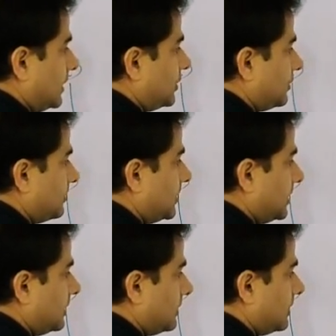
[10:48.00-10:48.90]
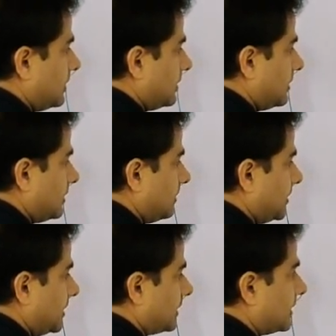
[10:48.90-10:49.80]
it should be
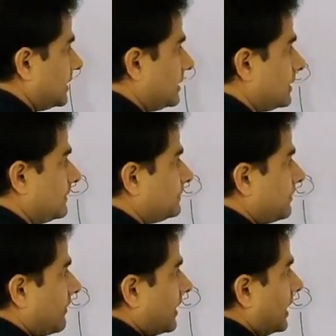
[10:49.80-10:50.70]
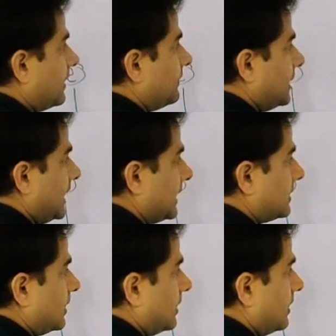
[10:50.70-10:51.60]
meter square, and G
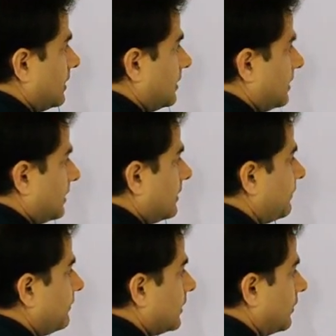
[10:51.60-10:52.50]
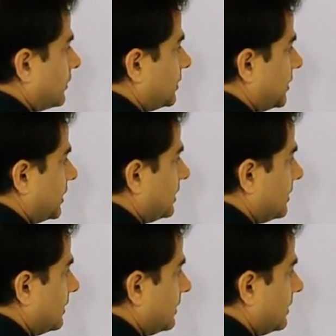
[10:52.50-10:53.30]
is the velocity.